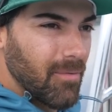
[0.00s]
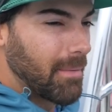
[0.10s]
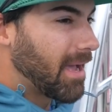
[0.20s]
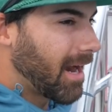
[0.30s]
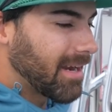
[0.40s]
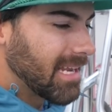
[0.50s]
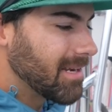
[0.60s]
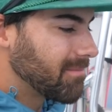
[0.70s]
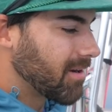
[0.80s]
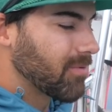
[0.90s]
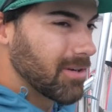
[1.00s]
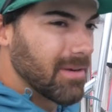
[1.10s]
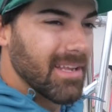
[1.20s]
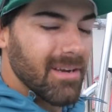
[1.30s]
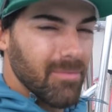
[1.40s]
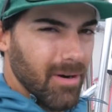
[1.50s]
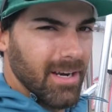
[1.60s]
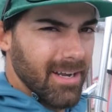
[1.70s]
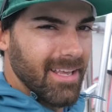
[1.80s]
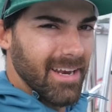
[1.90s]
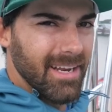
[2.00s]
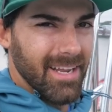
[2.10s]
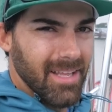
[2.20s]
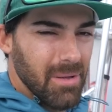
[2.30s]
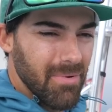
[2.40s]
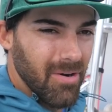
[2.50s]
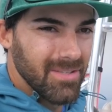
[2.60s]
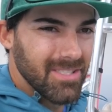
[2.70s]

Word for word: We may not need it, but if we do need it, we're gonna get it in the boat.